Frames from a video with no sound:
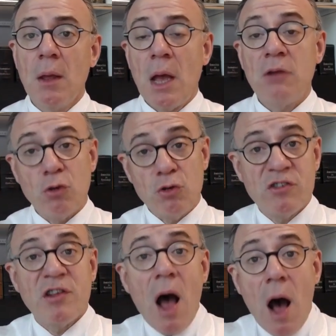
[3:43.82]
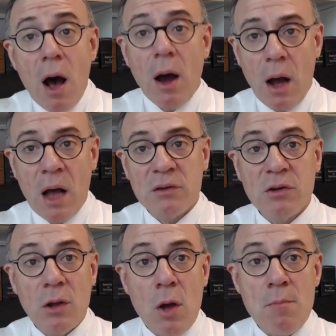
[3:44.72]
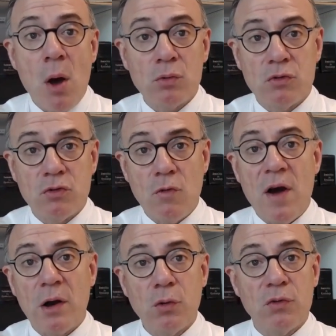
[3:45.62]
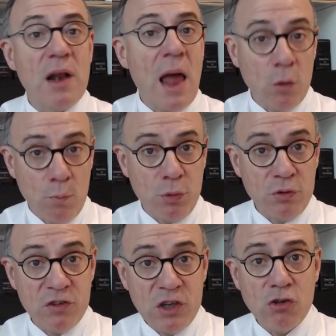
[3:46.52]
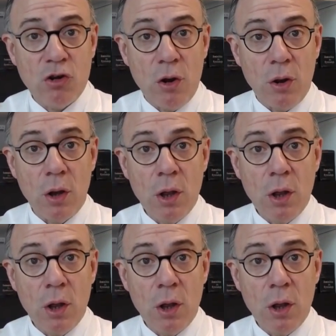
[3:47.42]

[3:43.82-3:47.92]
And the star and amongst the various LION procedure,